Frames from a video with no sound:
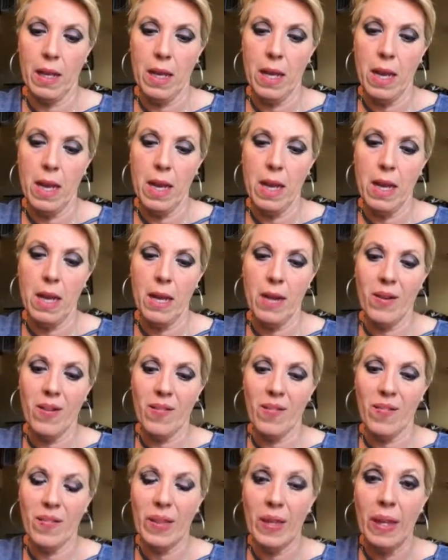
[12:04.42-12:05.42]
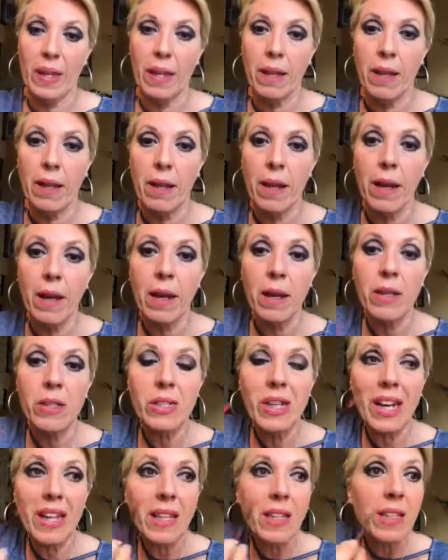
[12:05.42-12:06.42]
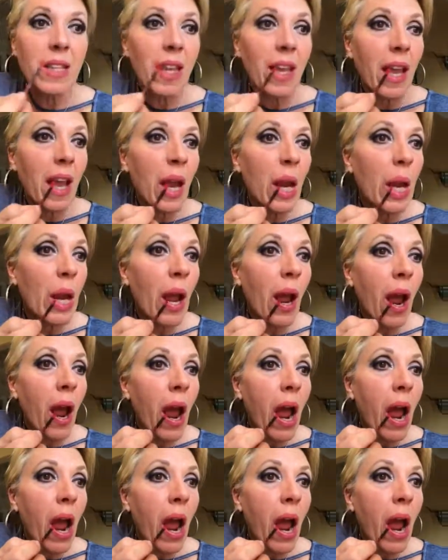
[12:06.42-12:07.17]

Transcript: Okay, try this again.